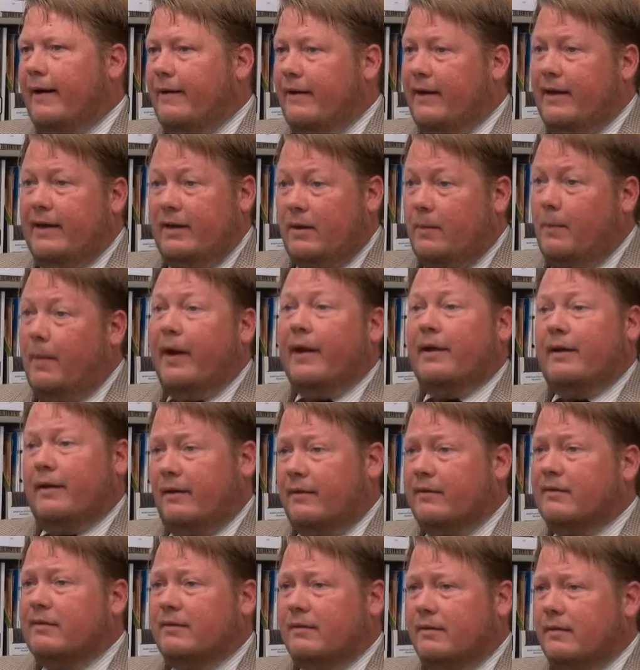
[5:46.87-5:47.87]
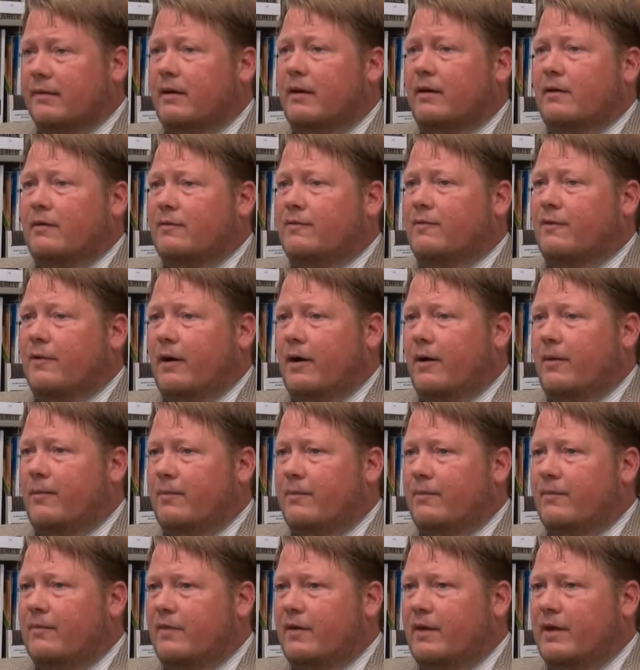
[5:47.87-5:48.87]
independence
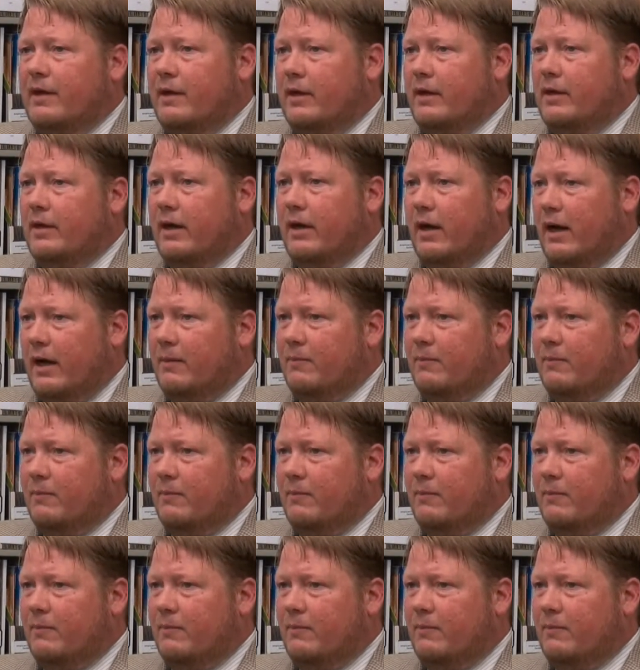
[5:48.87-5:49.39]
from the